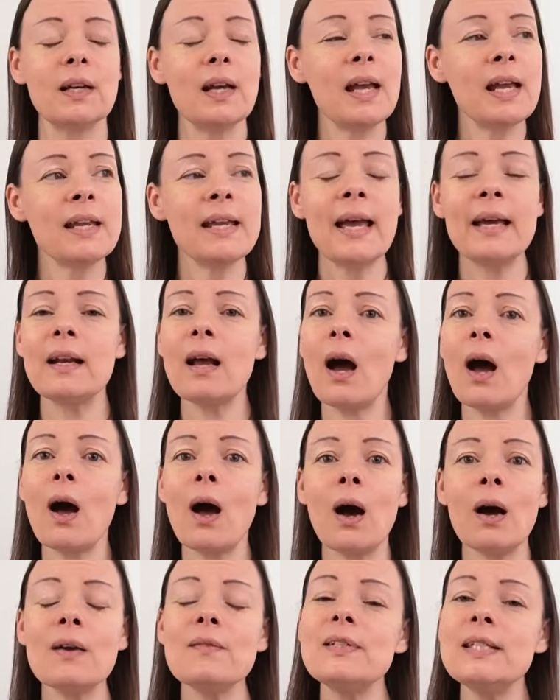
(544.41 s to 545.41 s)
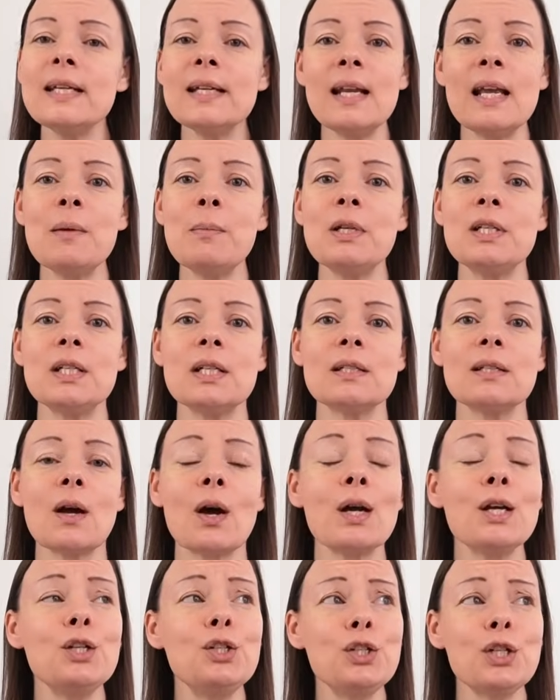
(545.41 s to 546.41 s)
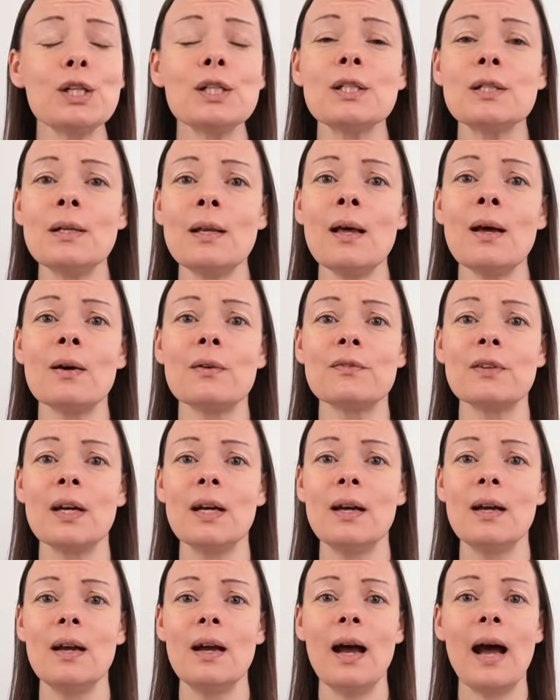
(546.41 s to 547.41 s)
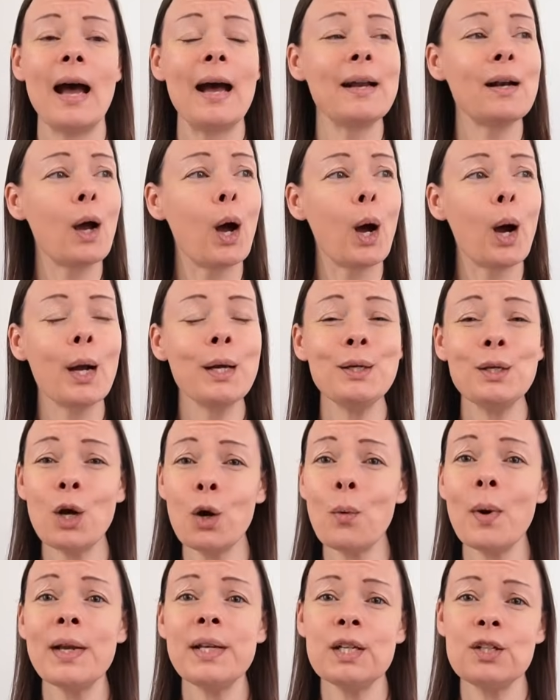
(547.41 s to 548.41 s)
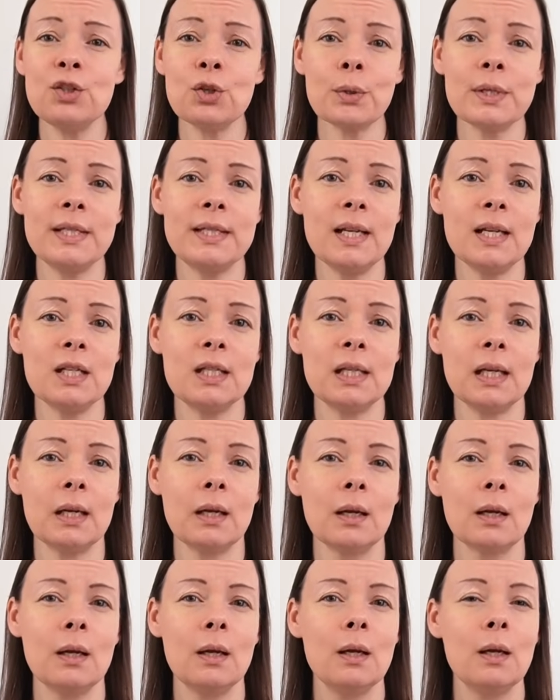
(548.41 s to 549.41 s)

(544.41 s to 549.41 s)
Again, I've seen images I just love, and I know I'd enjoy stitching,